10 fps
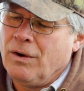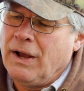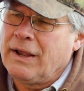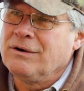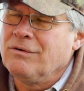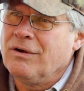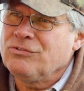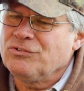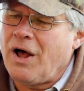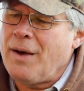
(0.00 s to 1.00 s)
I can
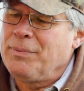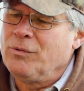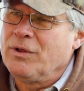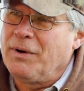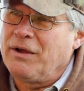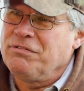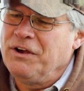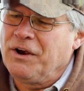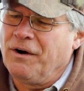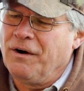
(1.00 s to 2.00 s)
stop it with my
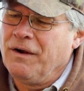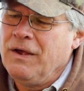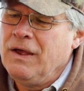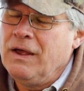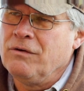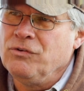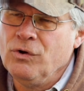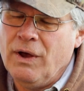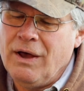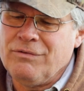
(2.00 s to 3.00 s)
finger. If
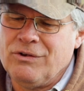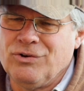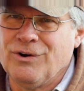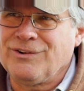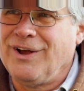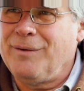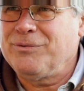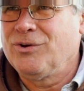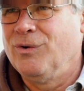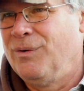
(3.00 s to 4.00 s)
you have this hooked up
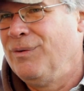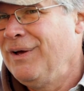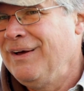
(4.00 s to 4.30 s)
to